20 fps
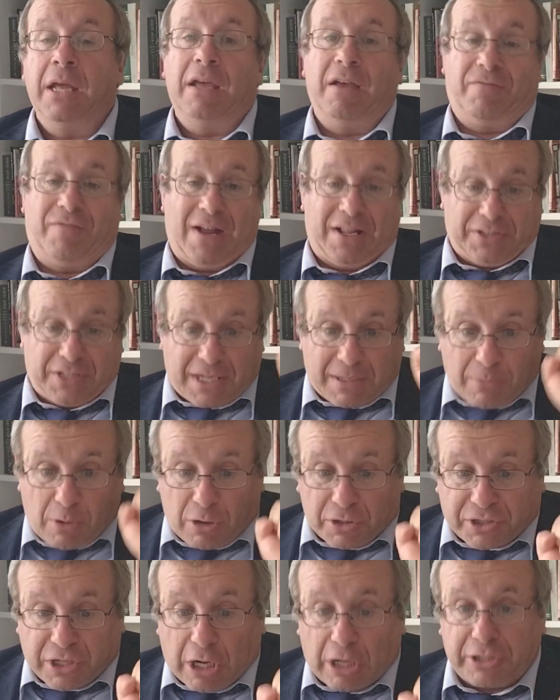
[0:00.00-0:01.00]
In fact, the
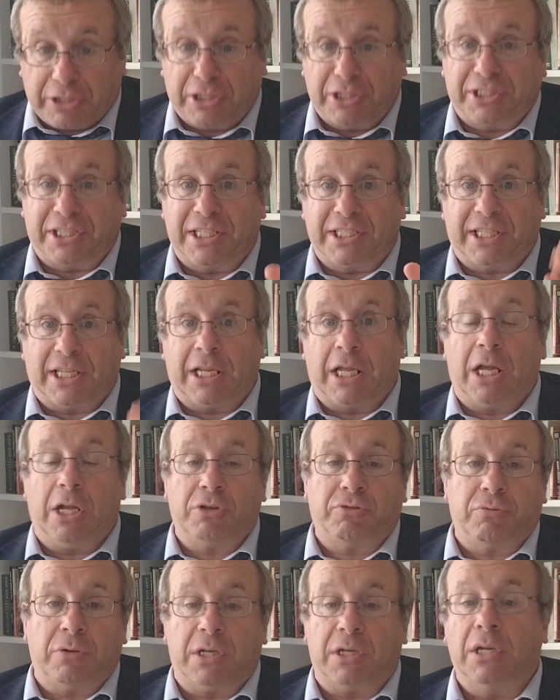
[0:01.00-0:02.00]
Gemara tells us in
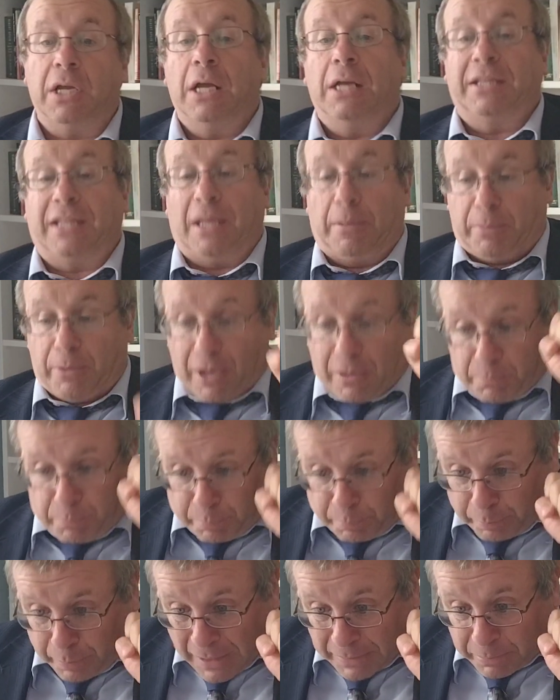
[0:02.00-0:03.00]
Sanhedrin
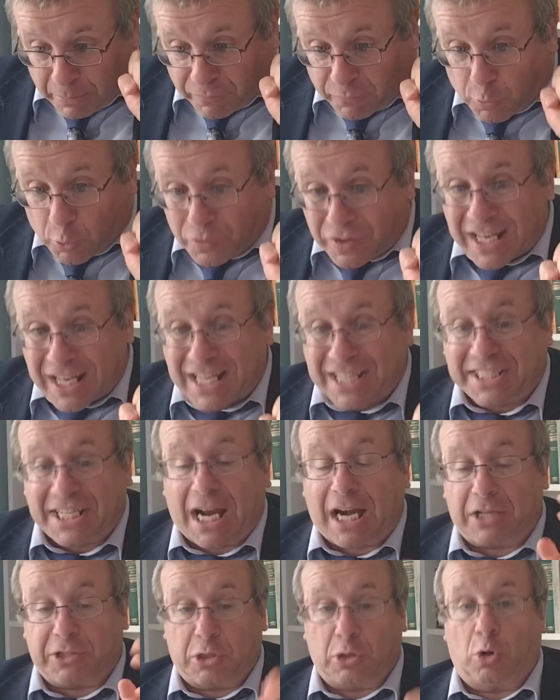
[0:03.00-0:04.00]
that before they
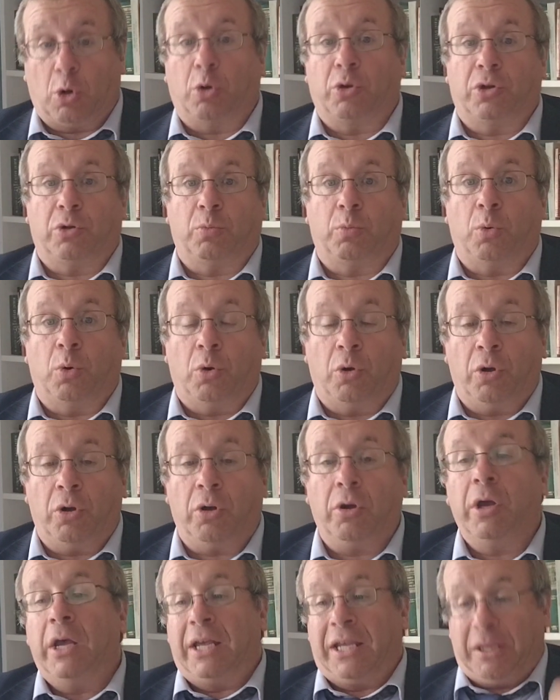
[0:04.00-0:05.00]
decided to go to
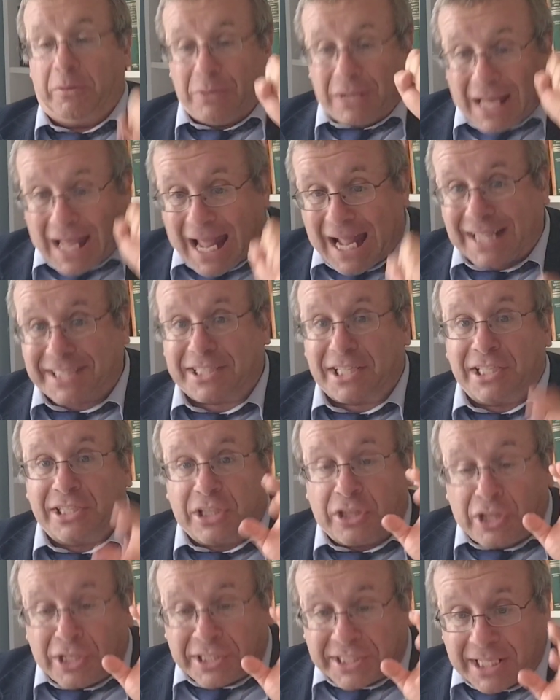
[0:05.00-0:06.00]
war, he would ask
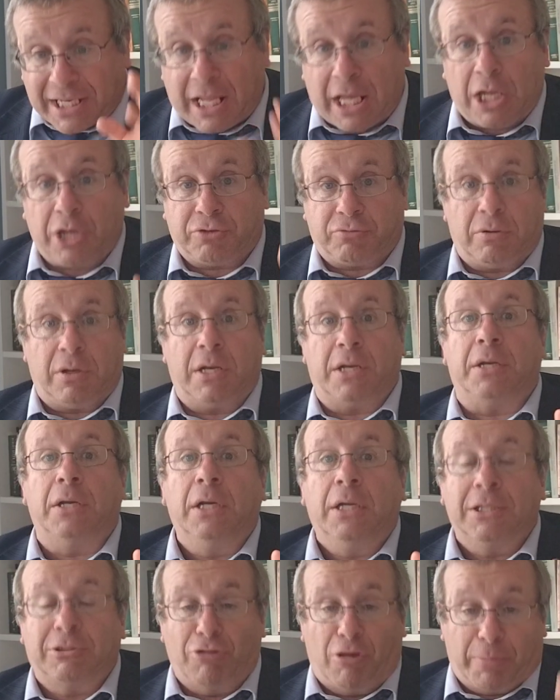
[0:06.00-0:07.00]
the Sanhedrin,
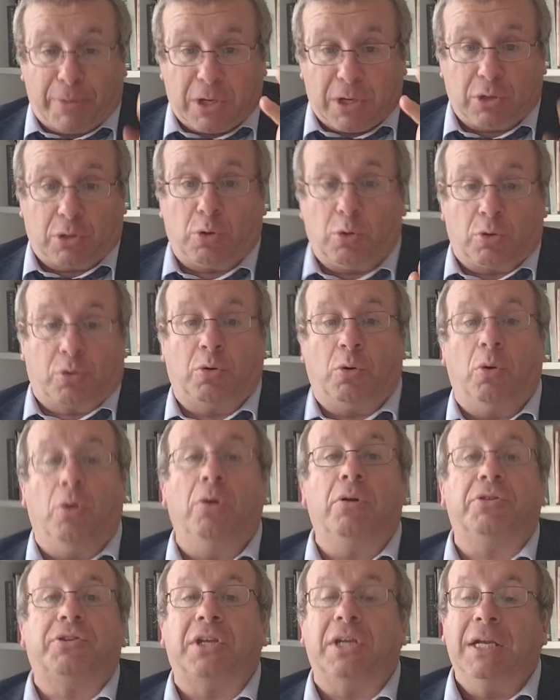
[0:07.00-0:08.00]
the rabbinical
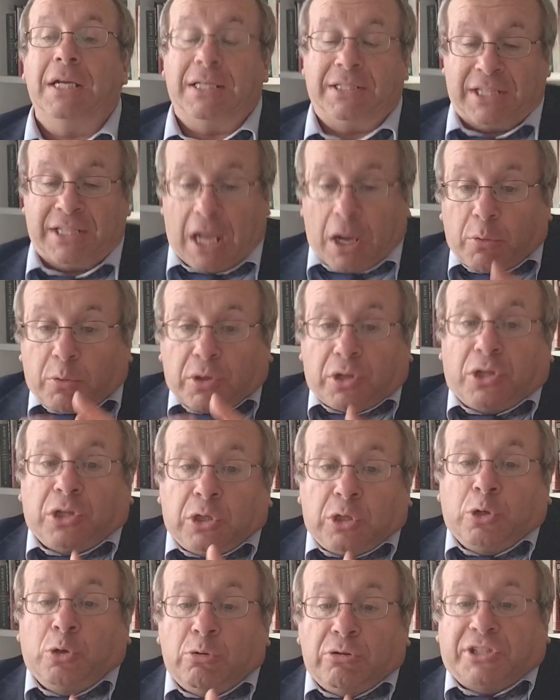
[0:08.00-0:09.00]
court. They would
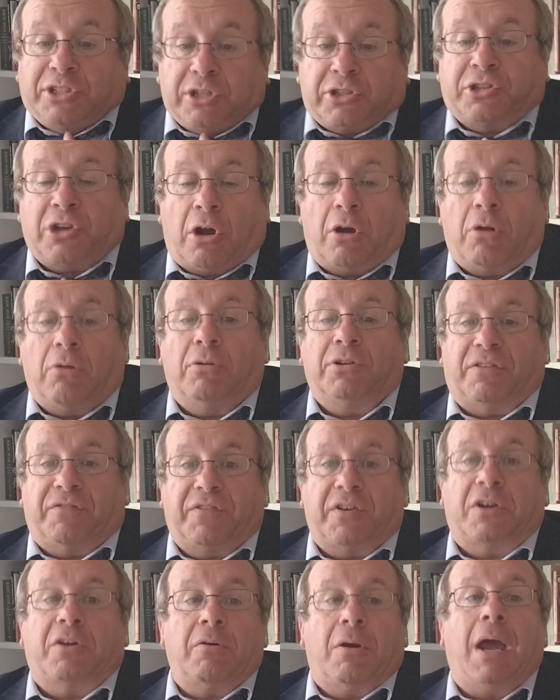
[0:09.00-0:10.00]
use the Torah to
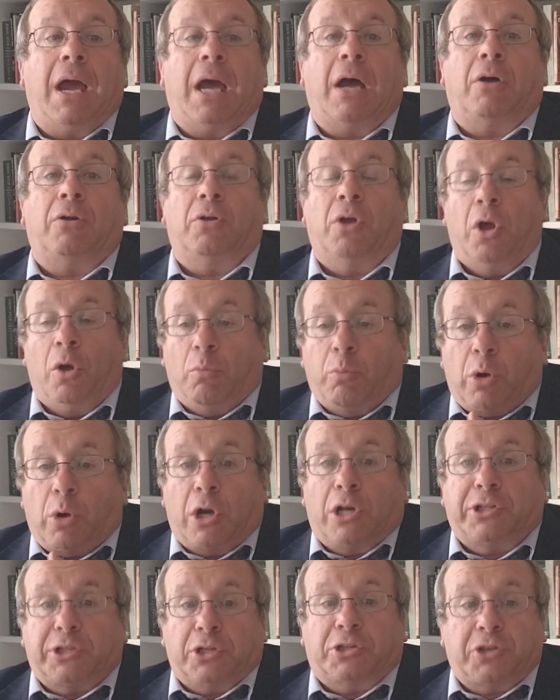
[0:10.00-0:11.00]
figure out what
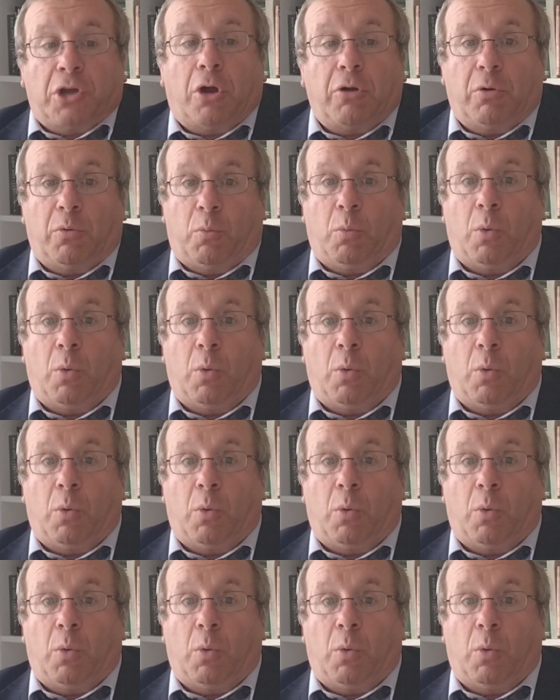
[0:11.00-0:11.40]
does the Torah